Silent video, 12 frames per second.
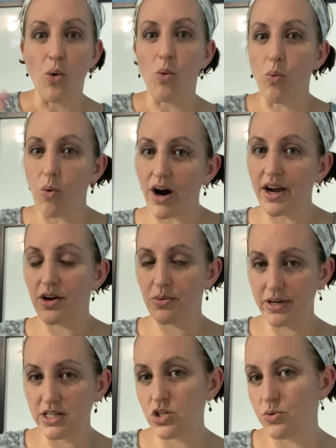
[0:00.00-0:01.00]
Why are
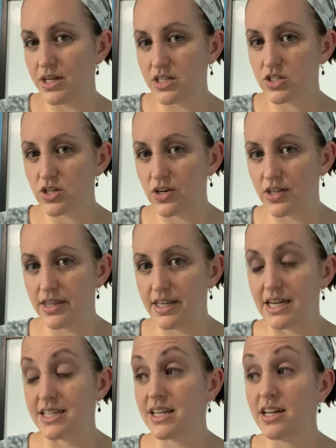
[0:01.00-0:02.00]
we doing certain
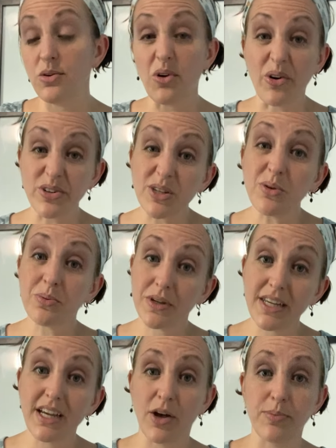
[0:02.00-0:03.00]
things? And it also
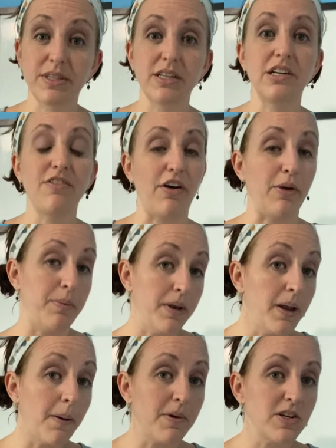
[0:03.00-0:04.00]
really helps to develop
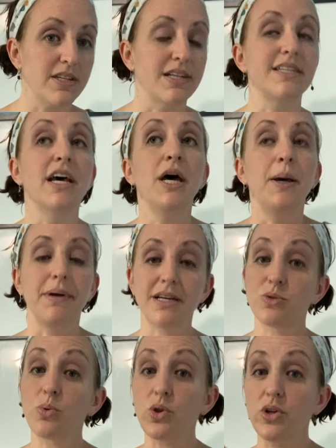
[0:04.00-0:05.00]
number sense
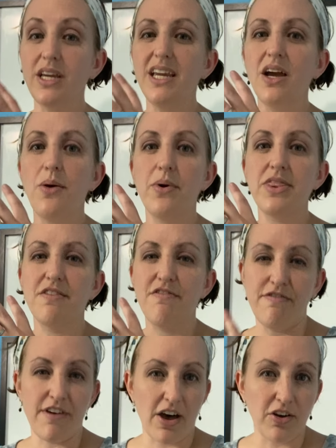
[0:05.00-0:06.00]
because we're looking at what the
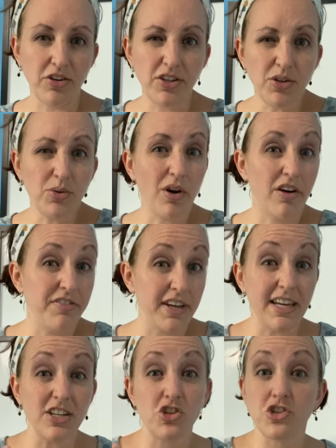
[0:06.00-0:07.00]
value of
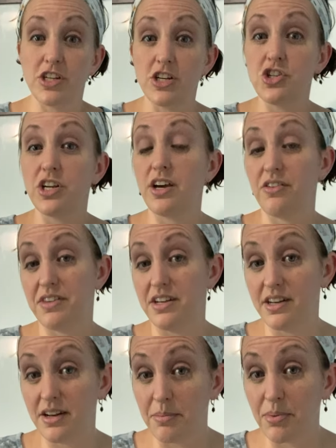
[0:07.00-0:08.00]
each digit of the
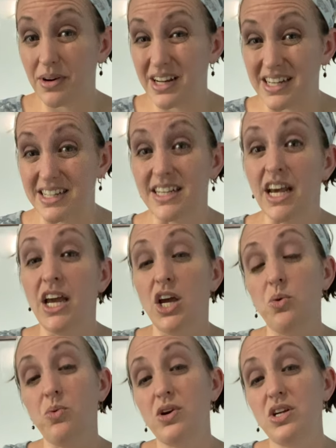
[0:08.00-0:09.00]
number is,
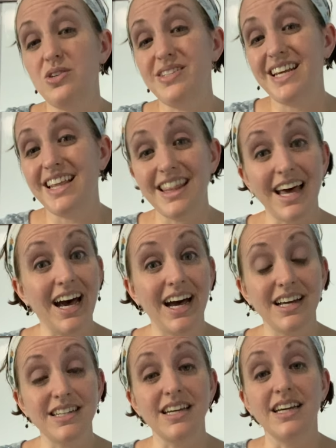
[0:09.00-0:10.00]
and we're using
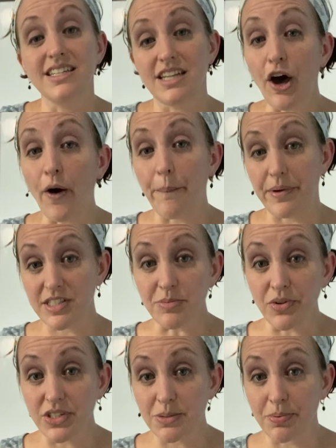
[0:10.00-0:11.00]
that to help us
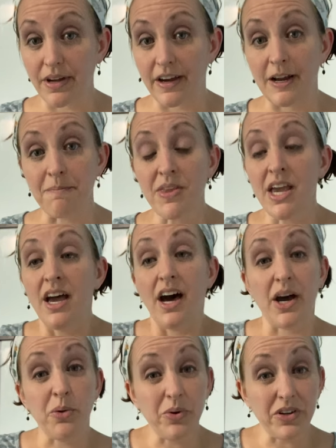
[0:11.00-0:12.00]
multiply.
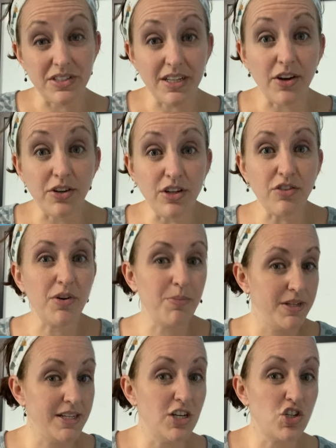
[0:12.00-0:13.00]
I will tell you from
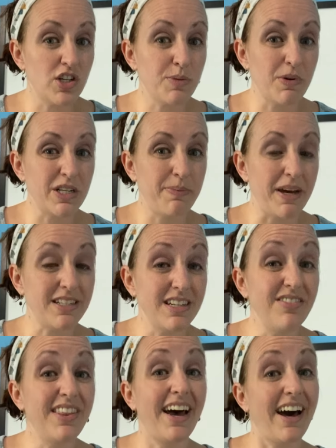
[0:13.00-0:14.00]
a teacher's
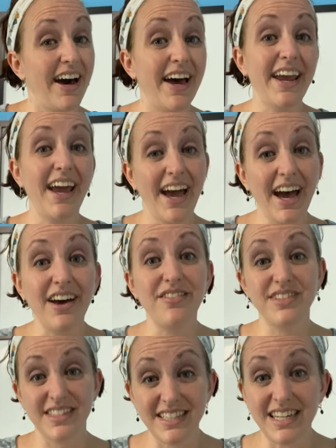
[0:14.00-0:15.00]
perspective that I have
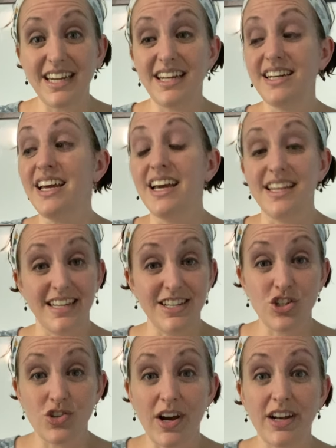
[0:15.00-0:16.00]
seen these
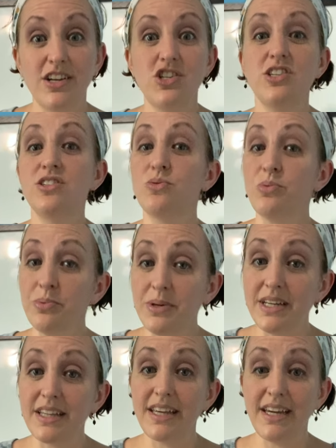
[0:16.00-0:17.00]
strategies
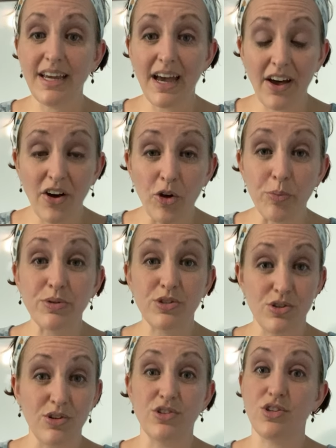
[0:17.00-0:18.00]
really help
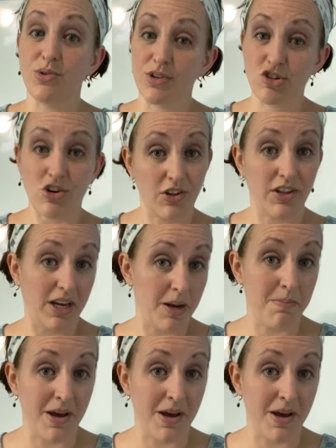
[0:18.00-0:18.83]
students who are struggling in